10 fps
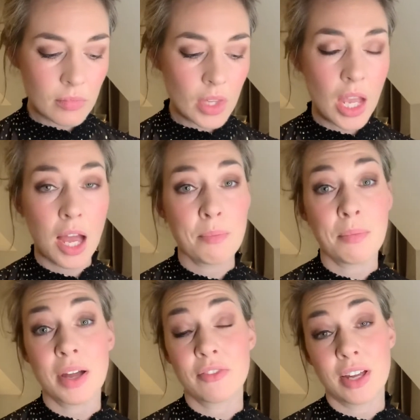
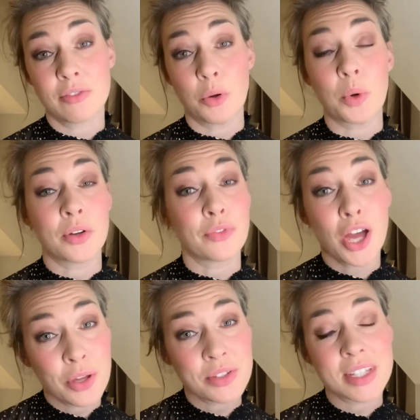My favourite one of
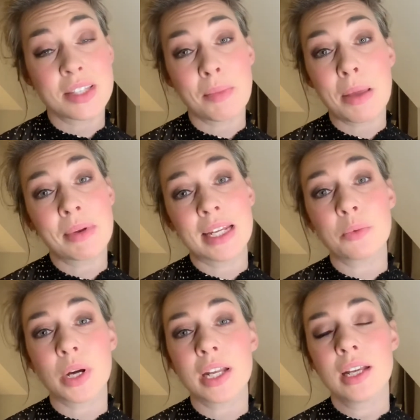those is the
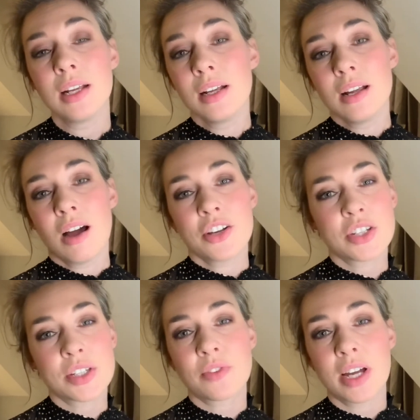Maybelline one. I
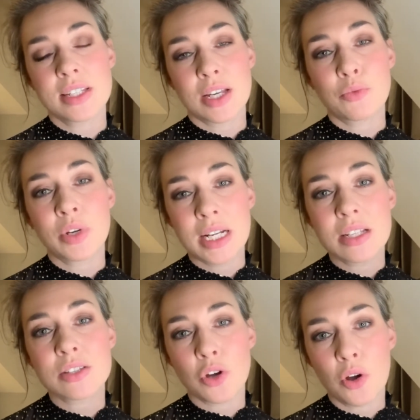just find it really
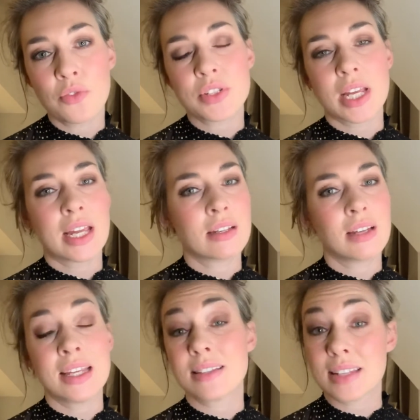soft.
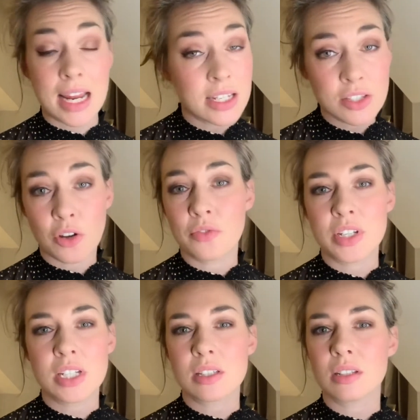It stays soft.
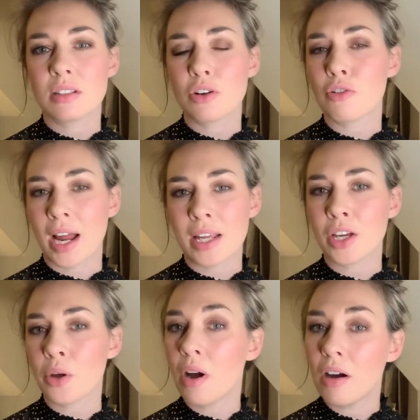It doesn't crack and
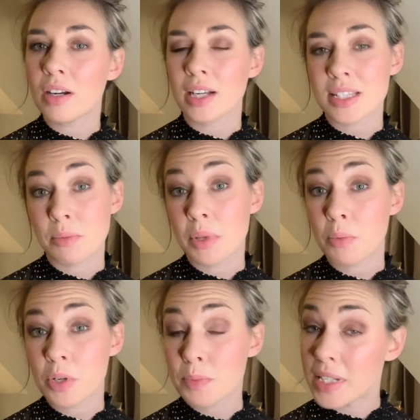go hard like some of the
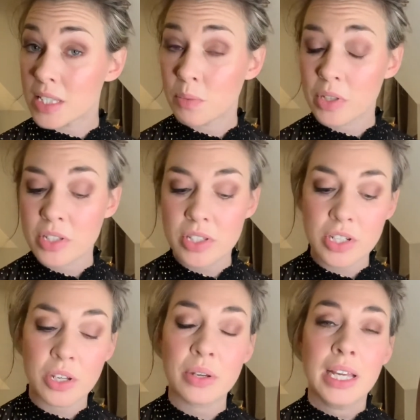more expensive ones
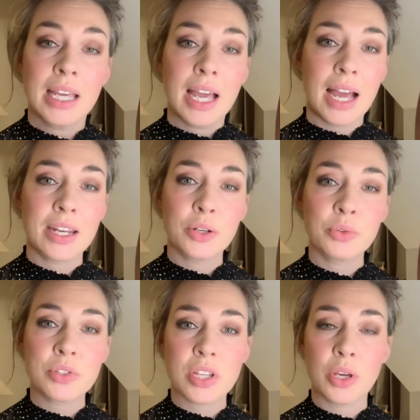do. And it
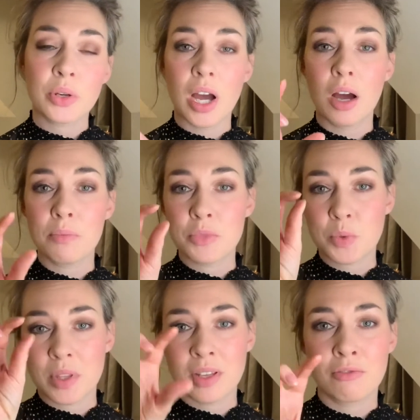also
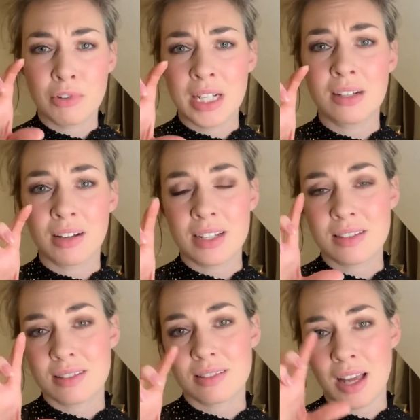comes with a really
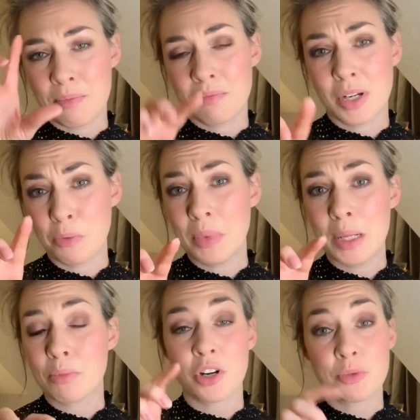nice little
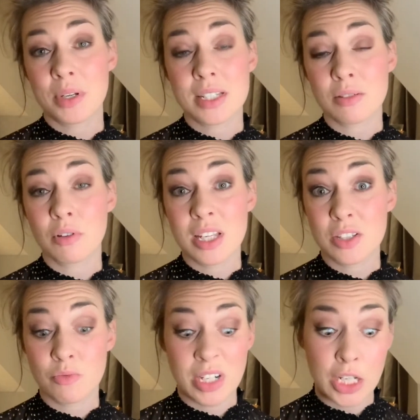mini brush, but it's a
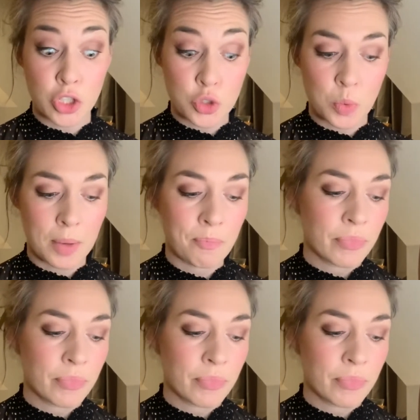really good one.